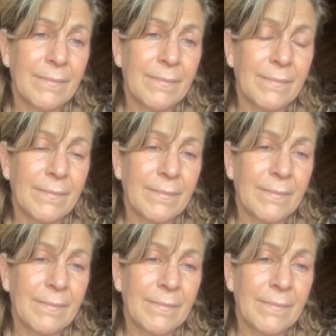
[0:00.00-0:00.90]

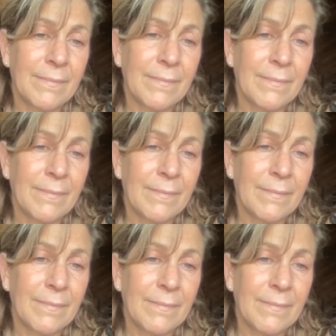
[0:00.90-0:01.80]

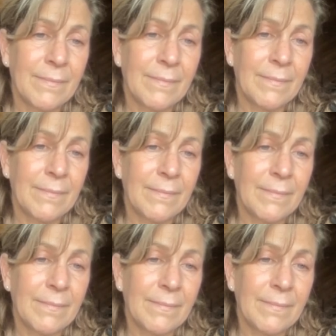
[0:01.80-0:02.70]

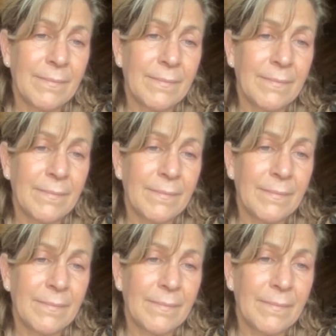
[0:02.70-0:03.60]

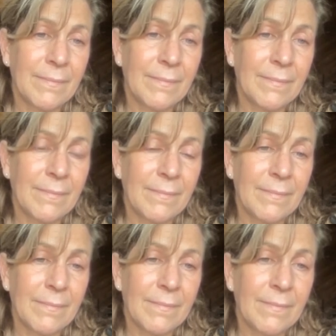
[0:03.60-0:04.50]

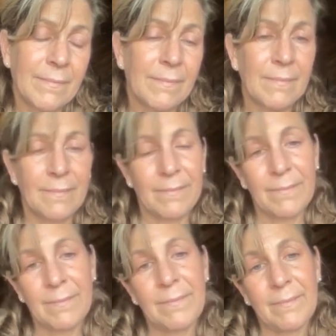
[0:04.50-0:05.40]

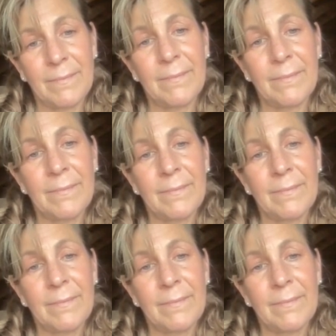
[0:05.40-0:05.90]
This person isn't speaking.